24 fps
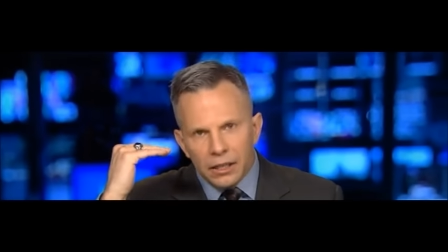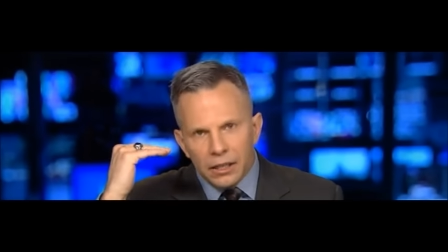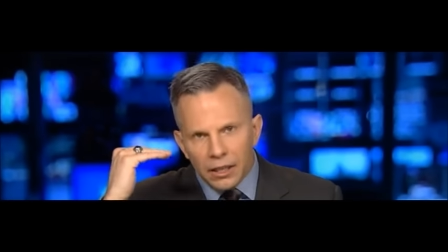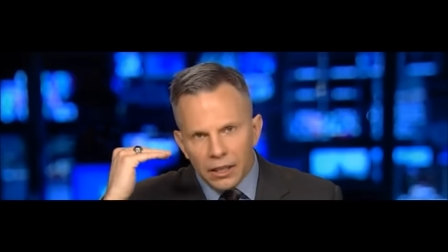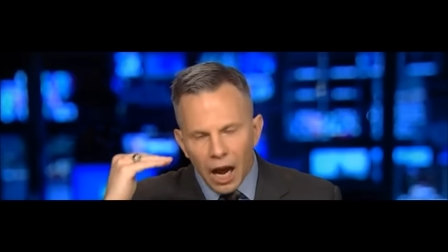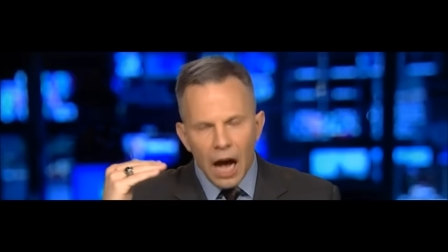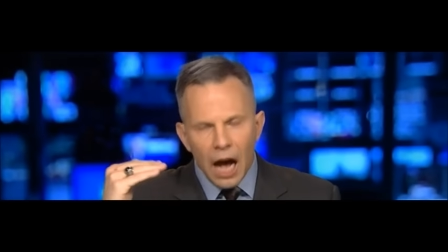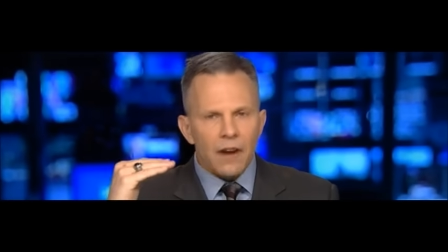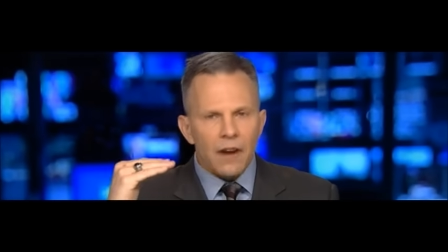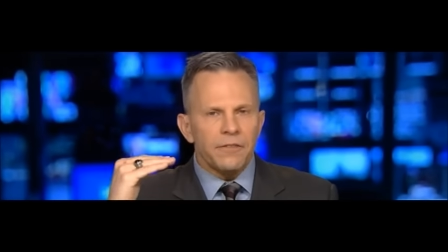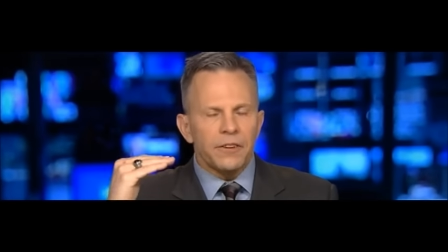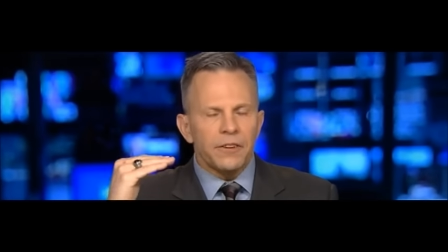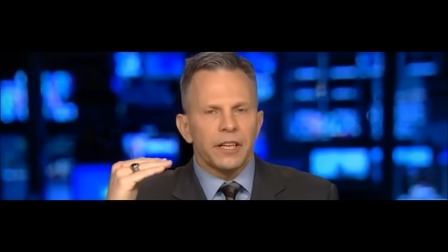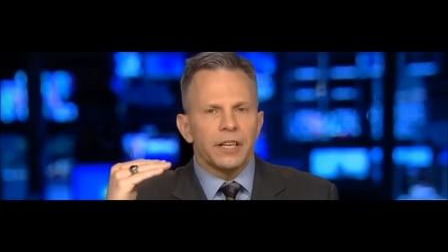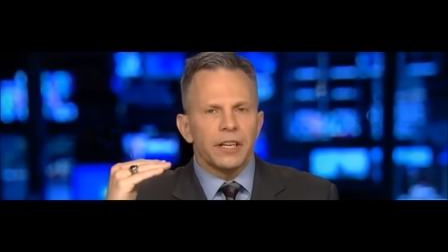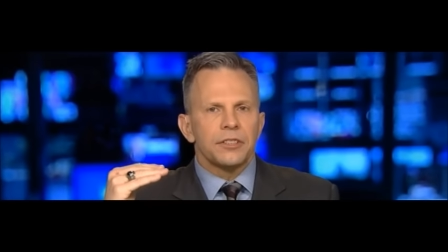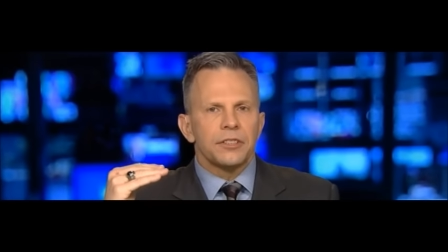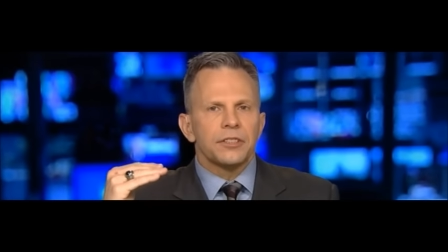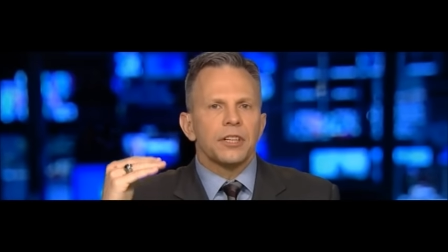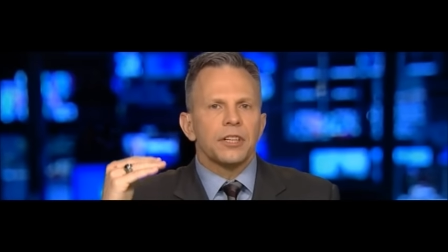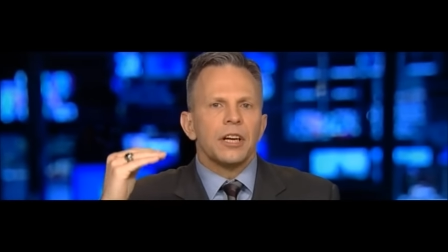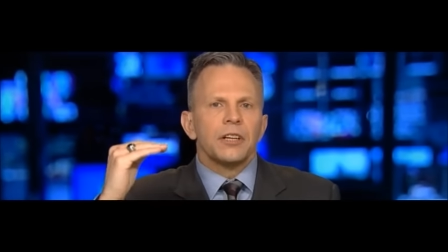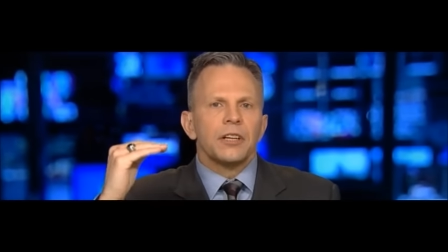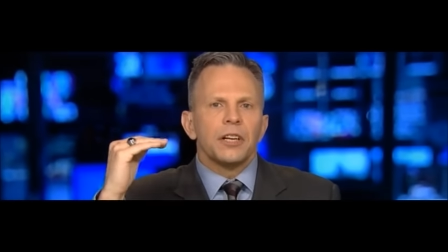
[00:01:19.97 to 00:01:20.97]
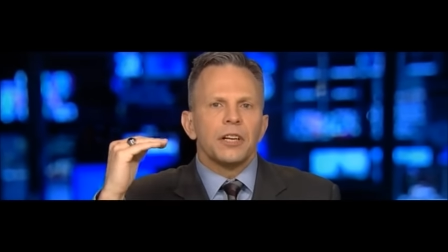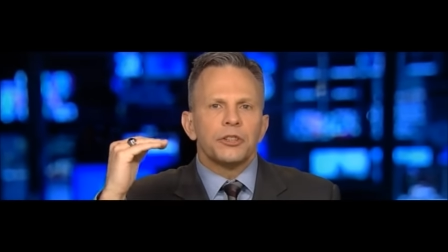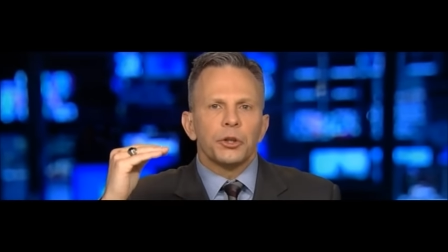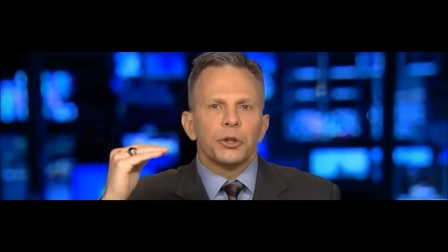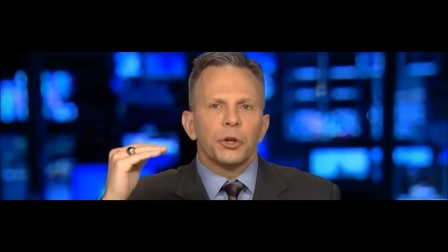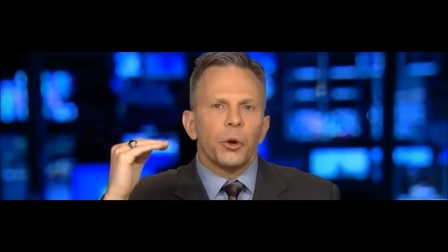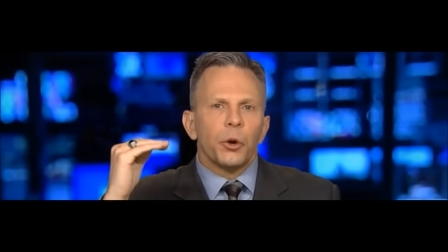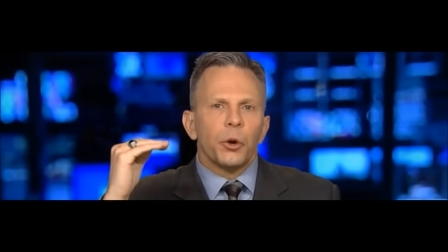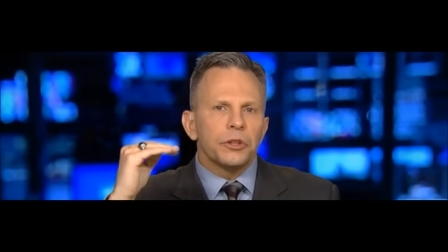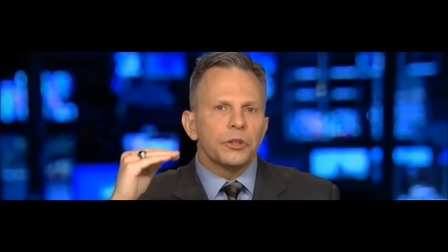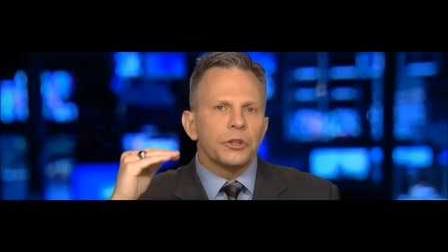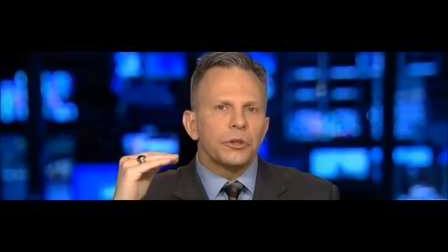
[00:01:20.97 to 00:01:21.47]
confidence that you're
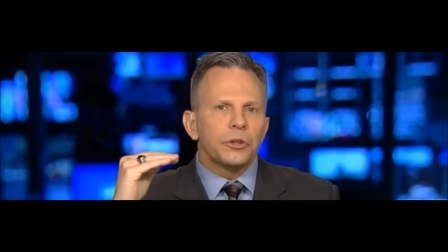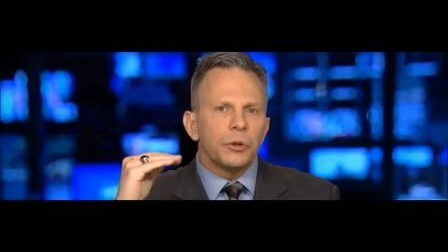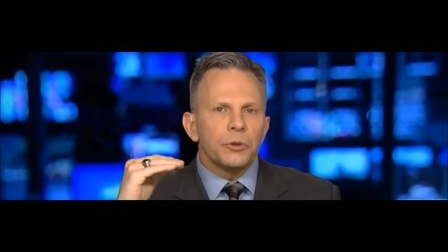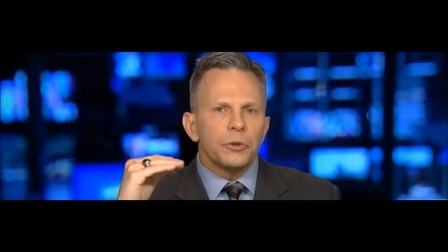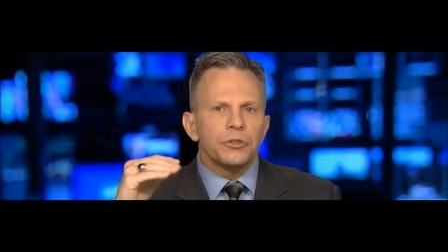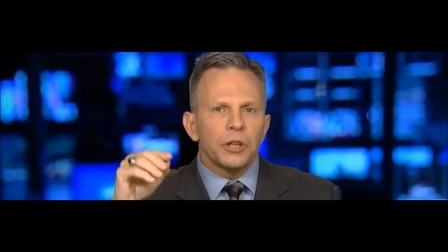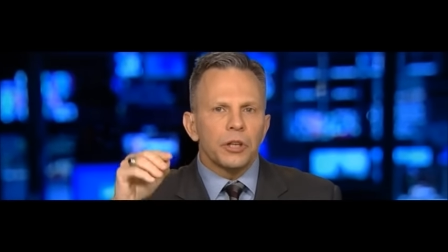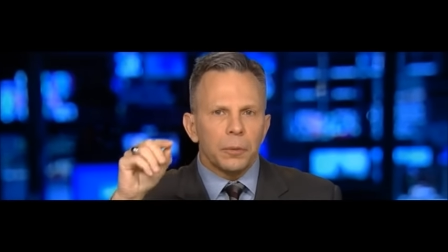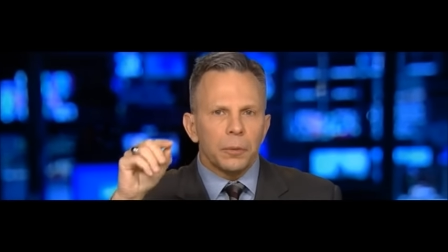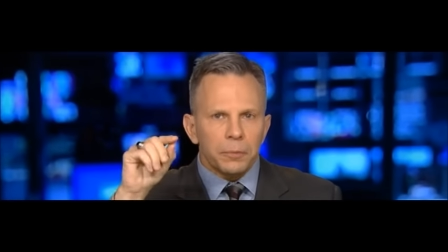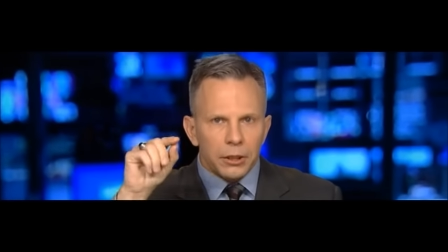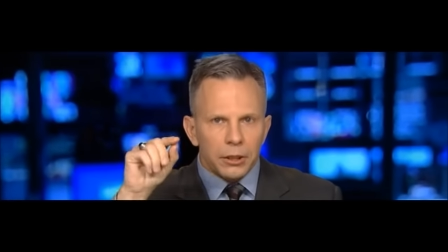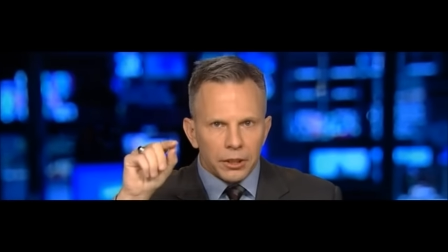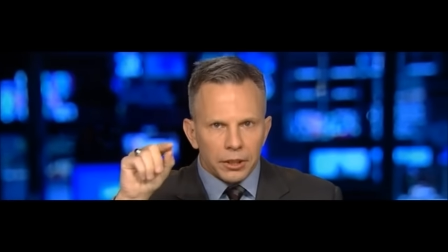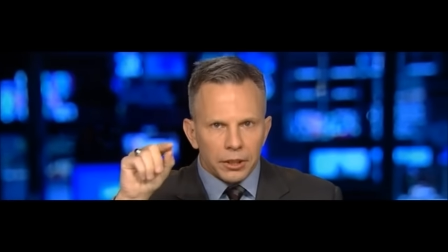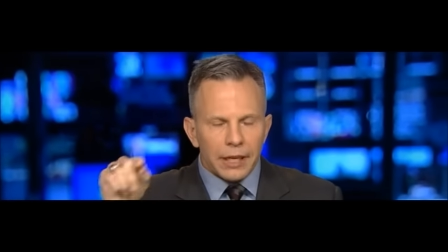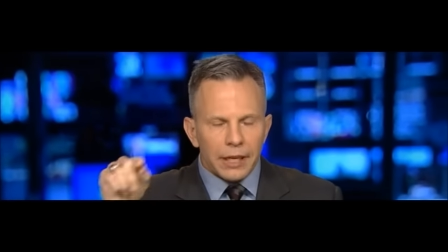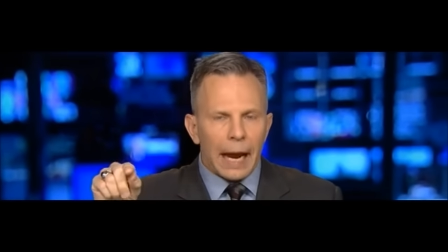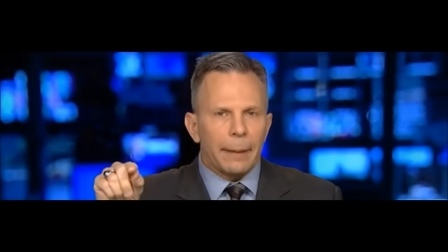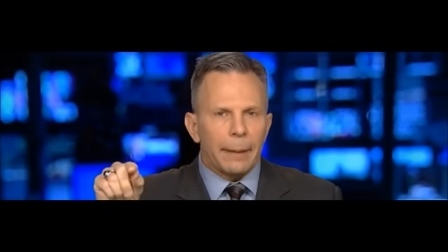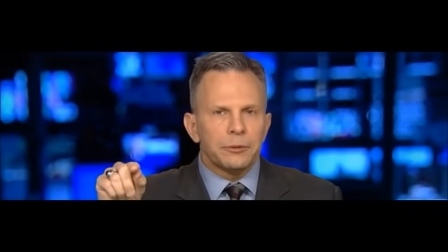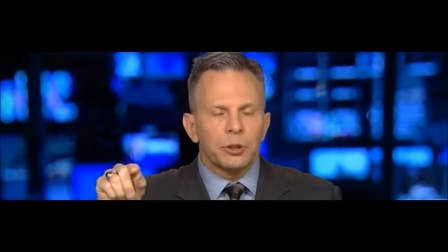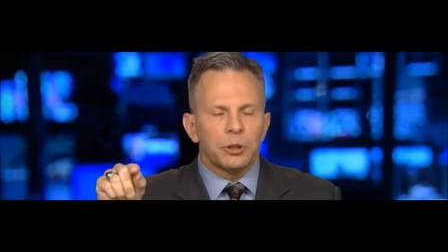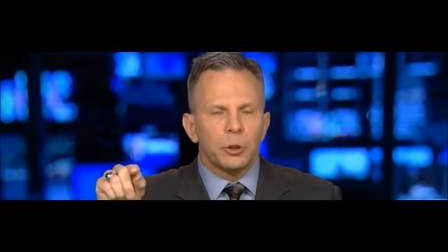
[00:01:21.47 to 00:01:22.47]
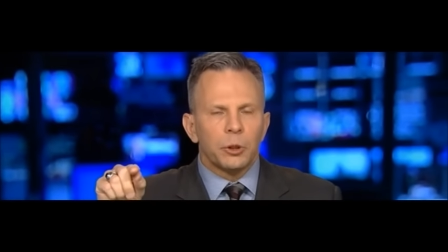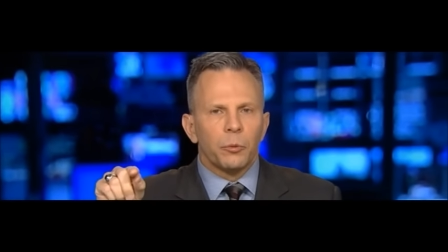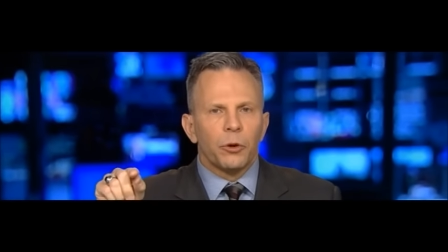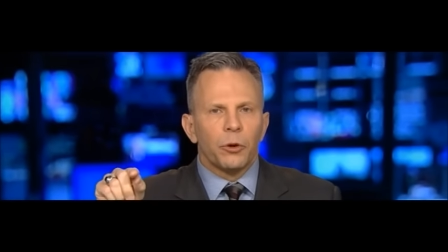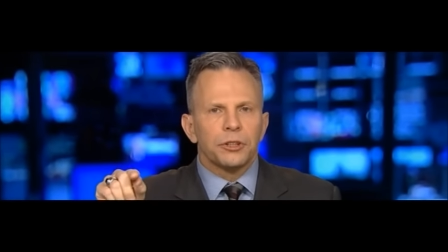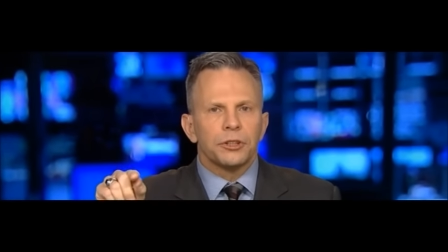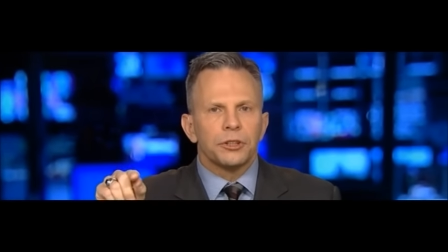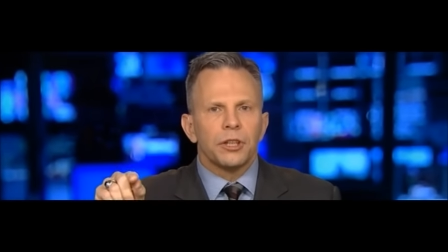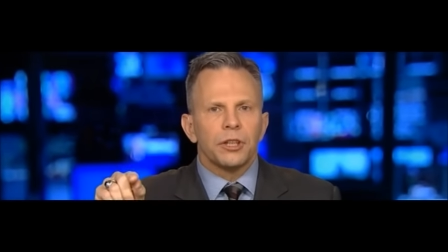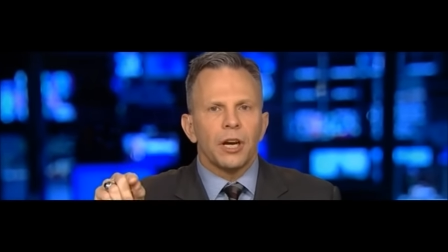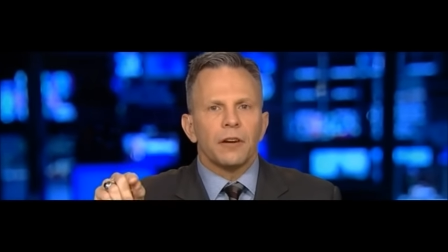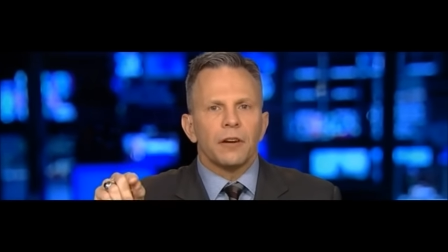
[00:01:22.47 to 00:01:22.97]
going to do something to tap
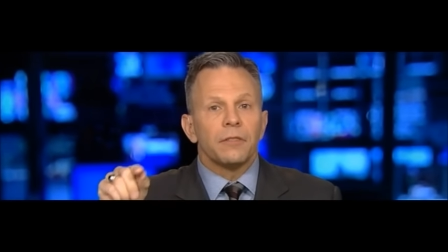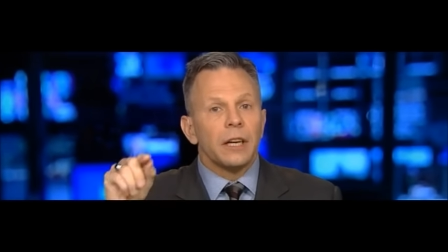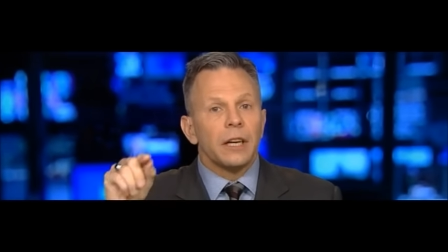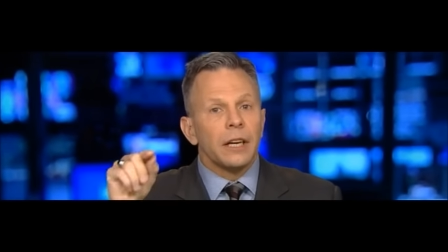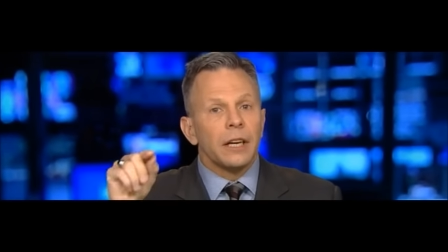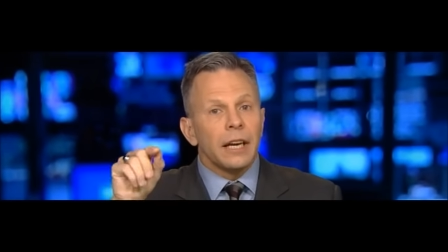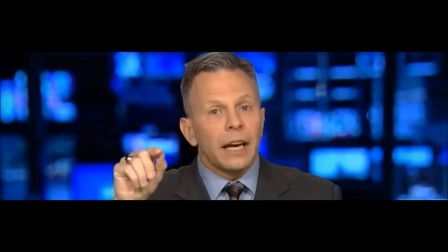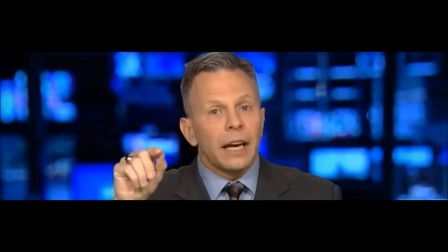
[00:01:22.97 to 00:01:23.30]
someone's stuff.